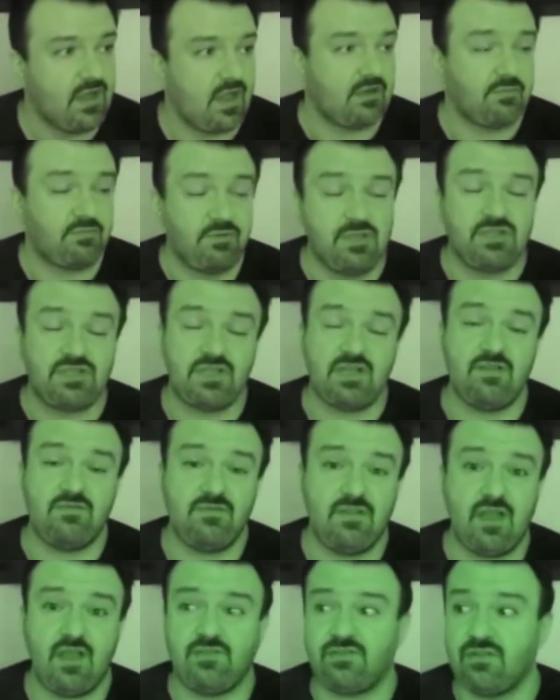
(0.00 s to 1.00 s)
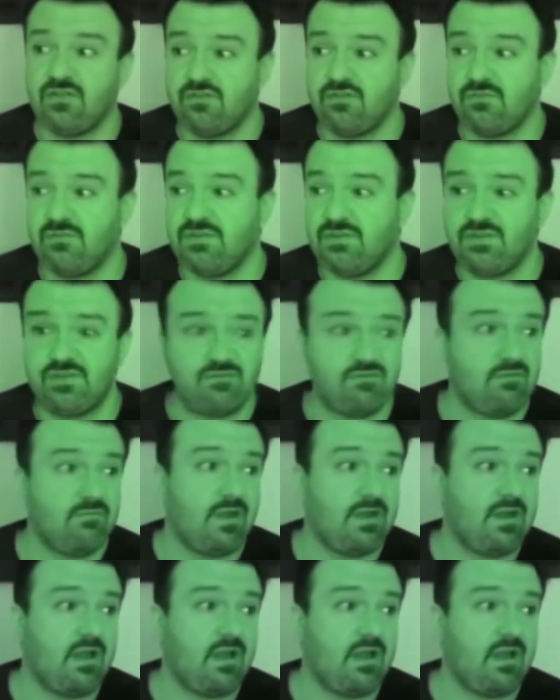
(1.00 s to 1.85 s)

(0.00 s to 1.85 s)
I'd appreciate if you guys could contribute to the stream.